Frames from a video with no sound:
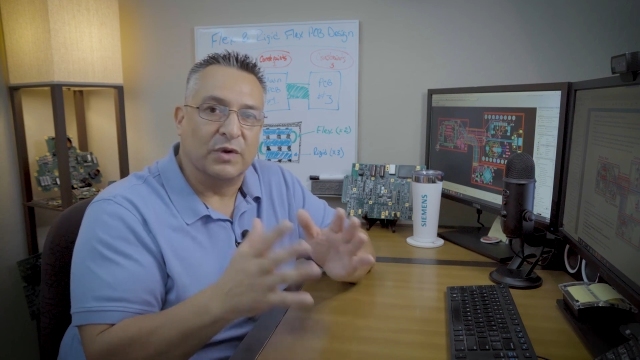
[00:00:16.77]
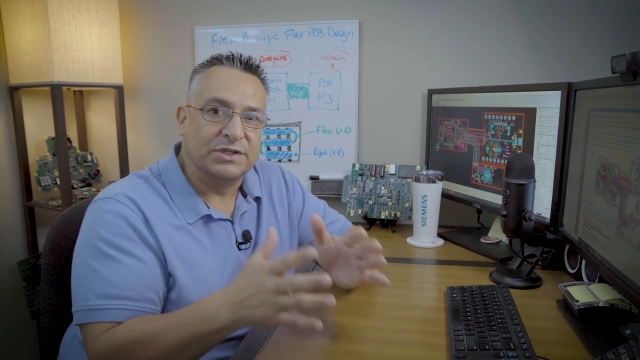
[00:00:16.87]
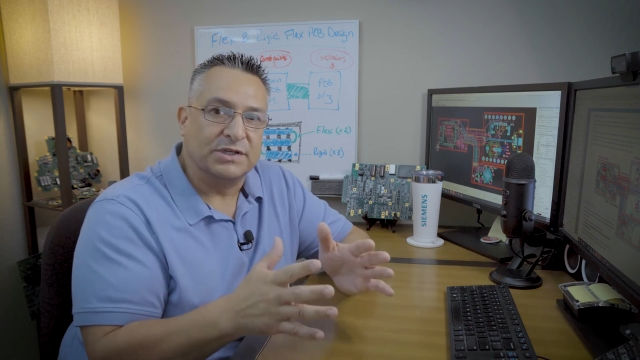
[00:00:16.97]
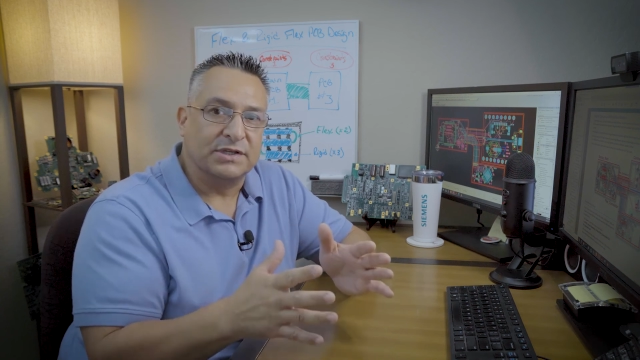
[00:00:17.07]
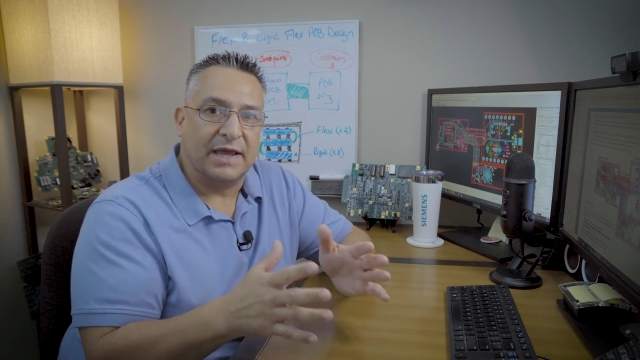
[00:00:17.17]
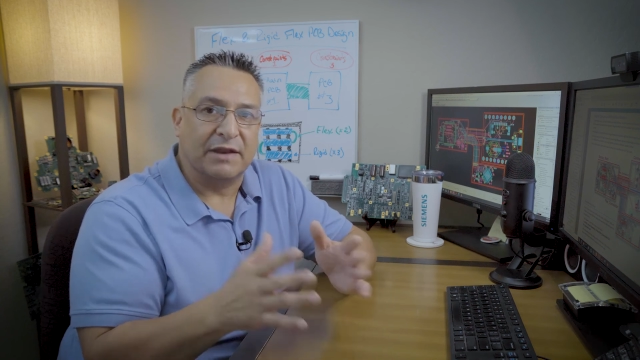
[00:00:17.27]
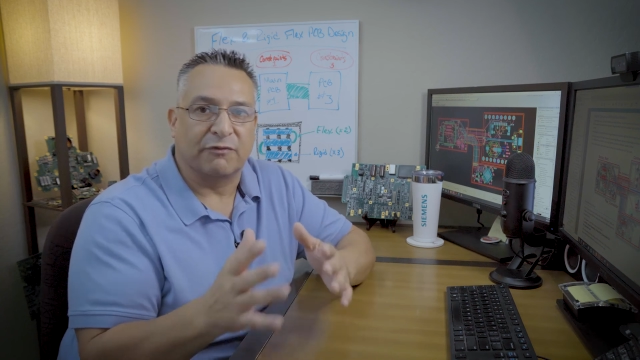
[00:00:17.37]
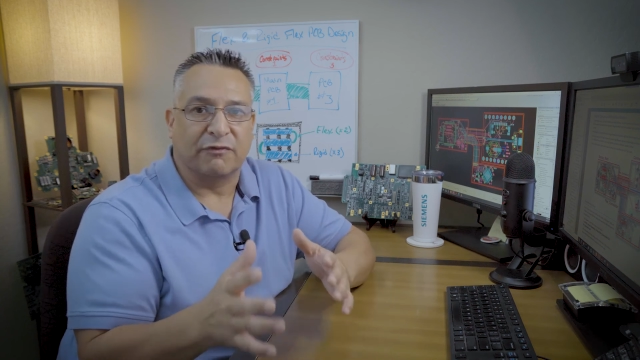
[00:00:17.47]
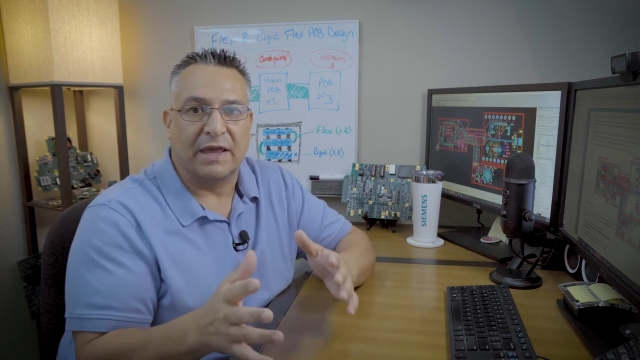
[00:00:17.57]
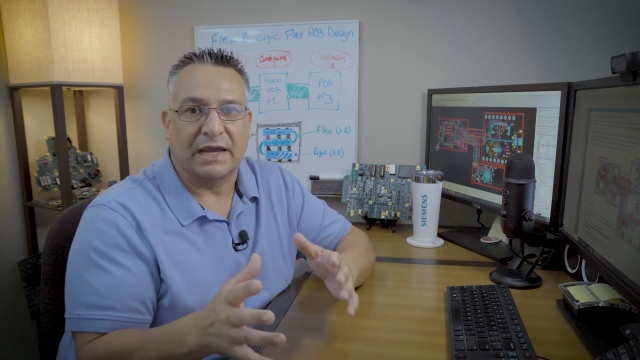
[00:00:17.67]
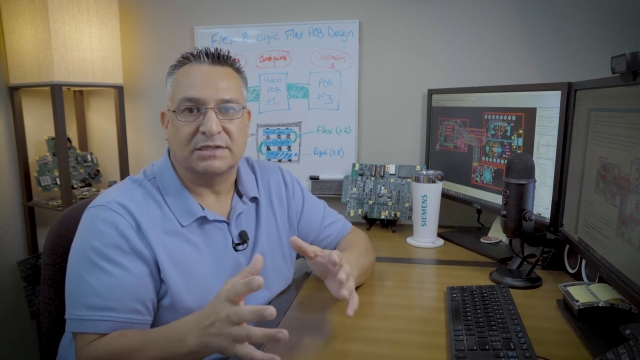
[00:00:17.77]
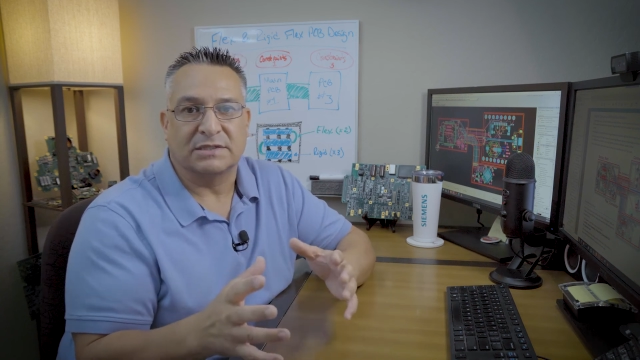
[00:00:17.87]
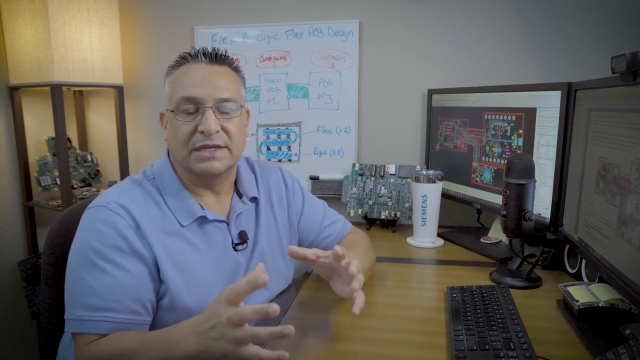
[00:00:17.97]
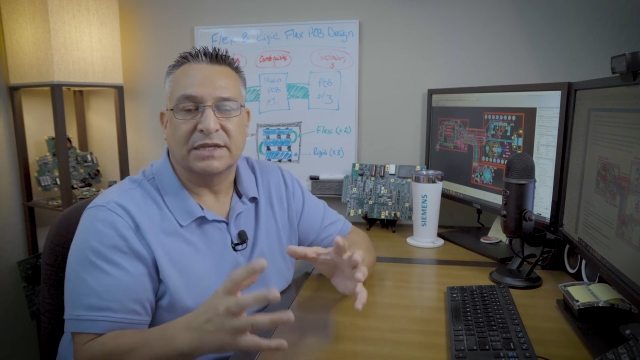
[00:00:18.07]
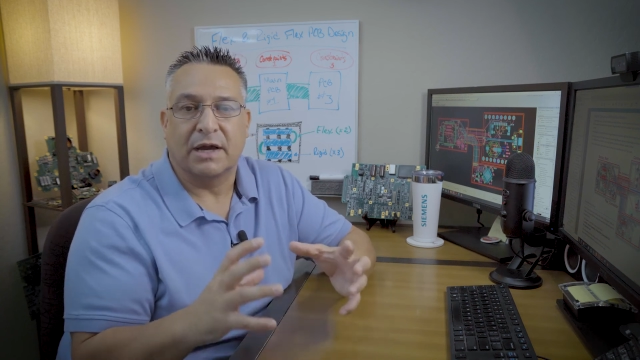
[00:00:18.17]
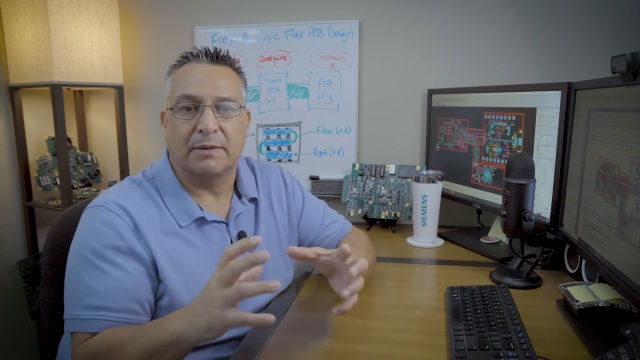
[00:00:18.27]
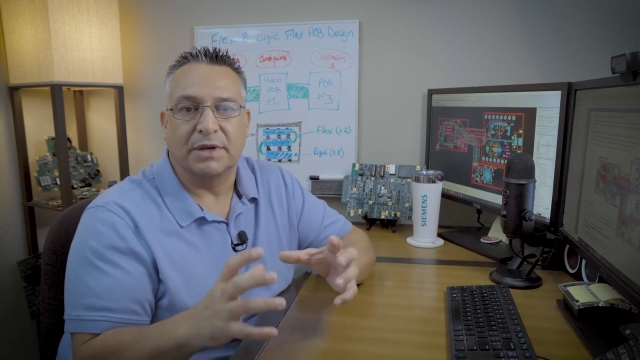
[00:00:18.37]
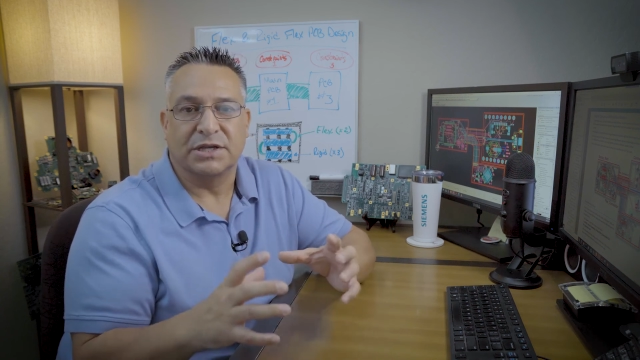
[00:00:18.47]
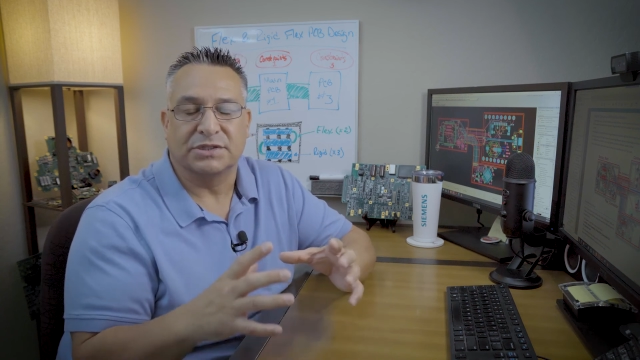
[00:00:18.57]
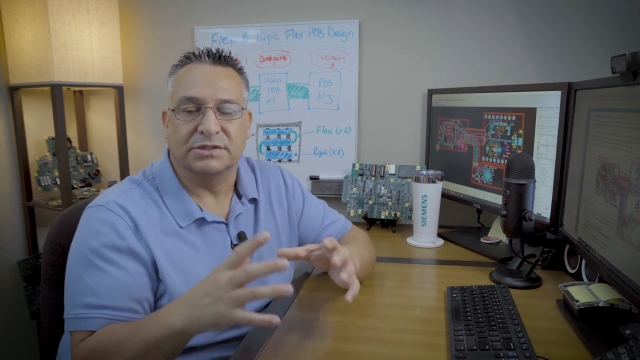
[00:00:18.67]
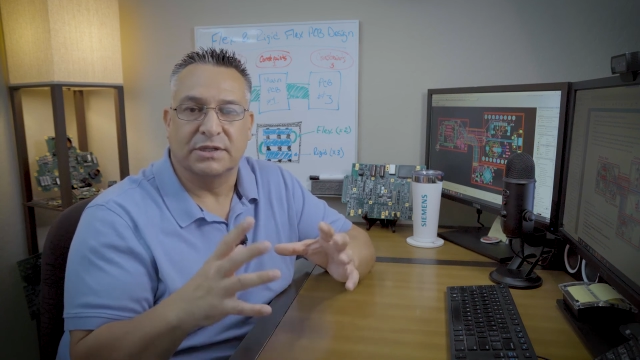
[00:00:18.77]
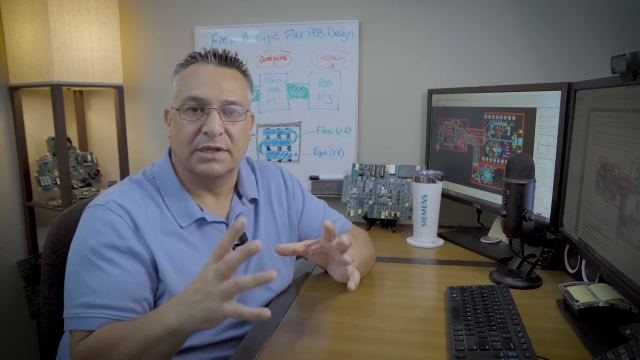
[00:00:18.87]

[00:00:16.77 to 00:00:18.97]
rigid and flex in combination